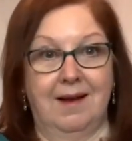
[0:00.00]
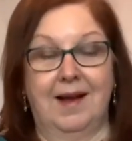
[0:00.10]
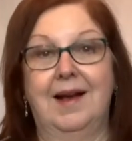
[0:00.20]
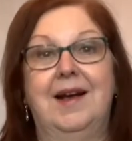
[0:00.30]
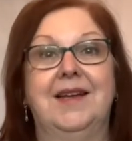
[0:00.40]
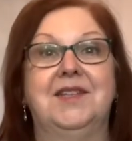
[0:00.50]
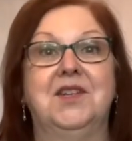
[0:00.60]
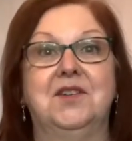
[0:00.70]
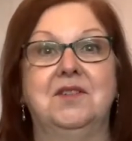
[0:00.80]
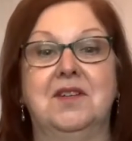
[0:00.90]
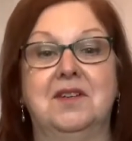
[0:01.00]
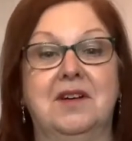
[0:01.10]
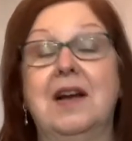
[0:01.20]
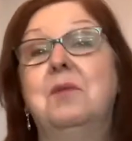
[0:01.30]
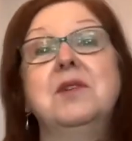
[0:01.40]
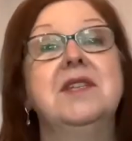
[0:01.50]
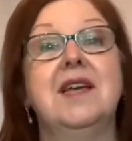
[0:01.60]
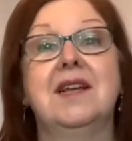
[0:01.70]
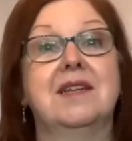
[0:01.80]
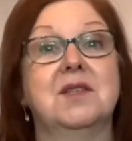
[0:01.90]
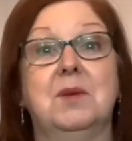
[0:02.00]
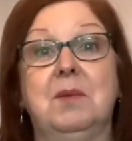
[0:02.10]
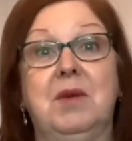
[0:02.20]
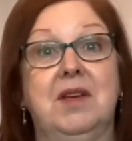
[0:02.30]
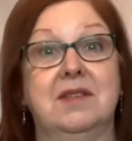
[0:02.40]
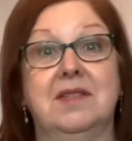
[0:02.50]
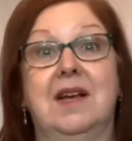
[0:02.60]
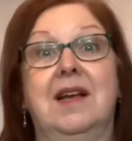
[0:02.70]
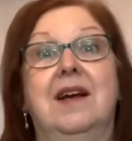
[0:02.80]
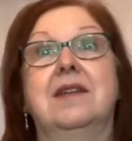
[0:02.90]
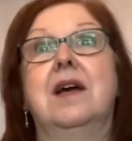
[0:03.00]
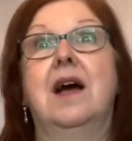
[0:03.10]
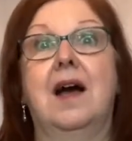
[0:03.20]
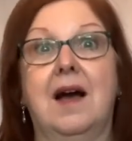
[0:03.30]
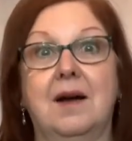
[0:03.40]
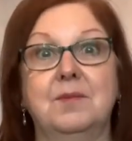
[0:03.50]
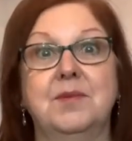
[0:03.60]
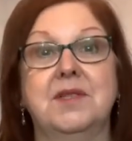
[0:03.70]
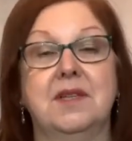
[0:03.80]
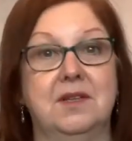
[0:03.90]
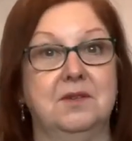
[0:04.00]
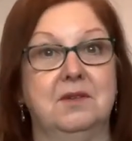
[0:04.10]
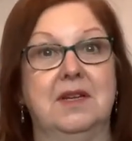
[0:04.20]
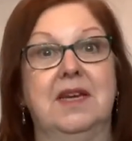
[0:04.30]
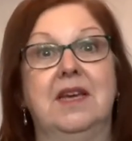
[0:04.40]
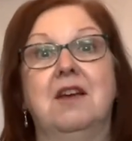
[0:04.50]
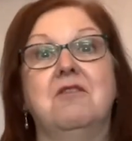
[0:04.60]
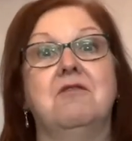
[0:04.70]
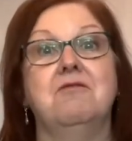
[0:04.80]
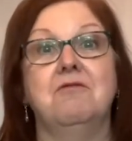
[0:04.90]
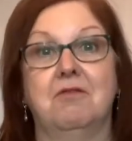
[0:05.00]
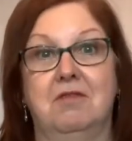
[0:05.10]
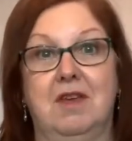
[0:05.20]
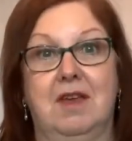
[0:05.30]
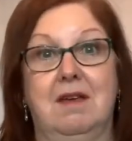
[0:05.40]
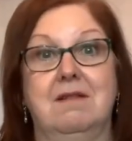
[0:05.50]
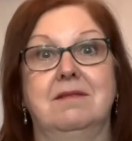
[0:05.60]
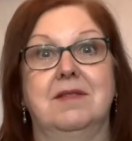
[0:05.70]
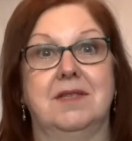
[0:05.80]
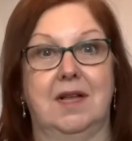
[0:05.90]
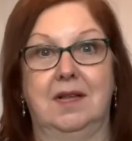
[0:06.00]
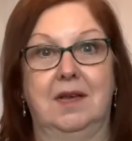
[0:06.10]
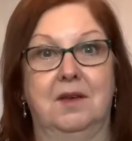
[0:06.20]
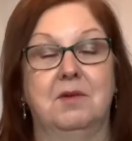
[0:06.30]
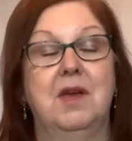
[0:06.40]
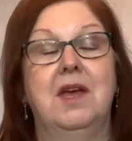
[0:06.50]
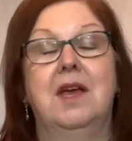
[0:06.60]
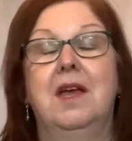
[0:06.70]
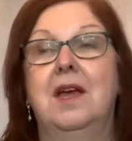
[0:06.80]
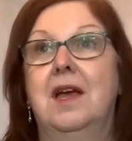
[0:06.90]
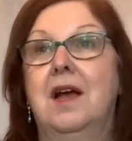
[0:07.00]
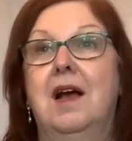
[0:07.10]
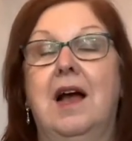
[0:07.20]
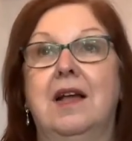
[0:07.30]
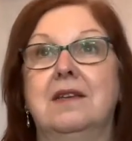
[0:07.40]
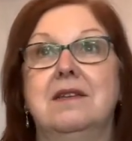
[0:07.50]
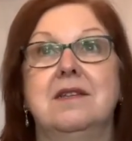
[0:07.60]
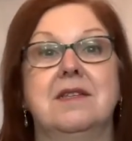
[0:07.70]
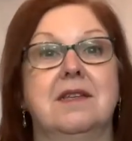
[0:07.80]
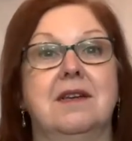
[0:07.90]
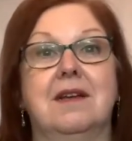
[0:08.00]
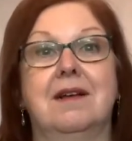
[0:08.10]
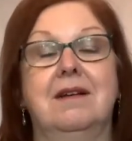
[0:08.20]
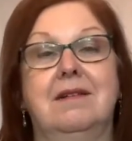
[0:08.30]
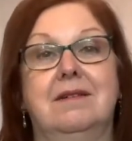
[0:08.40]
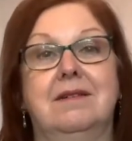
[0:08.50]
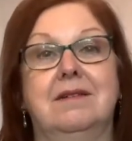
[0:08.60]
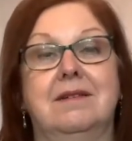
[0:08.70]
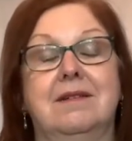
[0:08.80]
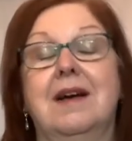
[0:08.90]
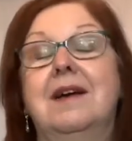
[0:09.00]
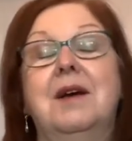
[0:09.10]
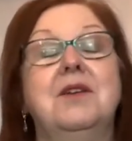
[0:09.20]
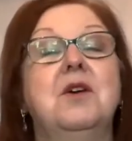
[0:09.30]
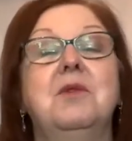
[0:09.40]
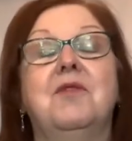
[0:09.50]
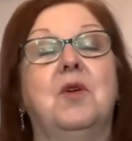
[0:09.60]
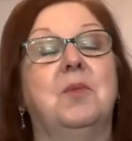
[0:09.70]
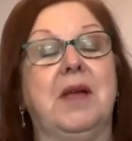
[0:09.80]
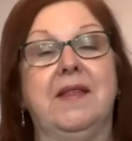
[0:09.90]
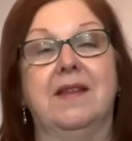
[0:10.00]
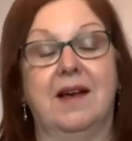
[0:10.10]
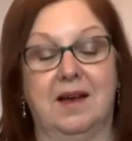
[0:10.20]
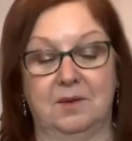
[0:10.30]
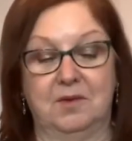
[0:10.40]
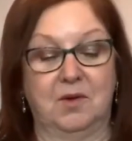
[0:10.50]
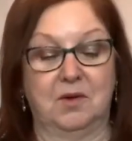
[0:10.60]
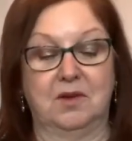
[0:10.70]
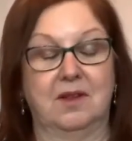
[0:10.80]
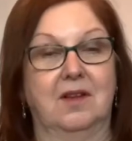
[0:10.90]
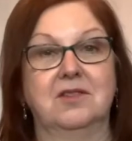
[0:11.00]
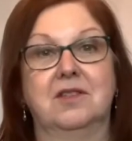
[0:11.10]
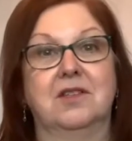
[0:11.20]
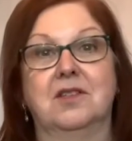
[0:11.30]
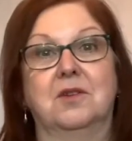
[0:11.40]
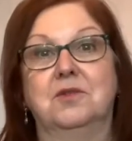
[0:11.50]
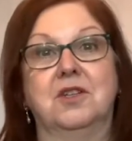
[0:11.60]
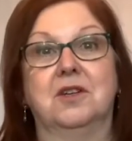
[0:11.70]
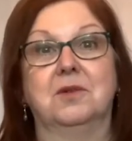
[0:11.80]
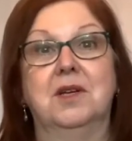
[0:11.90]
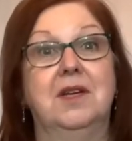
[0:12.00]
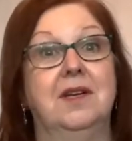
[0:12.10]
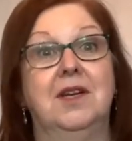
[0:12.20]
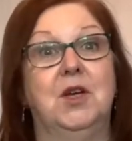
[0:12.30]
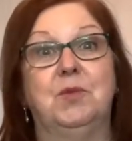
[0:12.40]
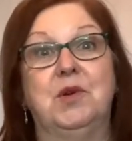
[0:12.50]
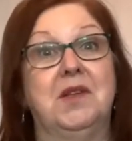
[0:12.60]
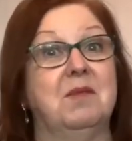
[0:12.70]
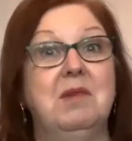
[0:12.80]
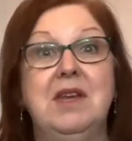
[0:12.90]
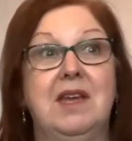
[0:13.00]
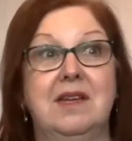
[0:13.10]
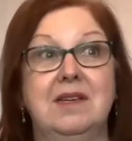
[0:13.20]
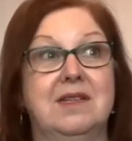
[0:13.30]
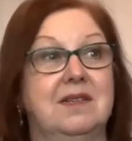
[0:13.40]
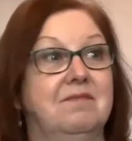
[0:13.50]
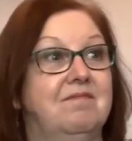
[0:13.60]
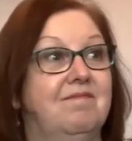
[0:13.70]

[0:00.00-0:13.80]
I don't know. I wasn't here last week because I had absolutely nothing to tell you. And I know we've all been there. We've all lost the sewjo. But at the minute,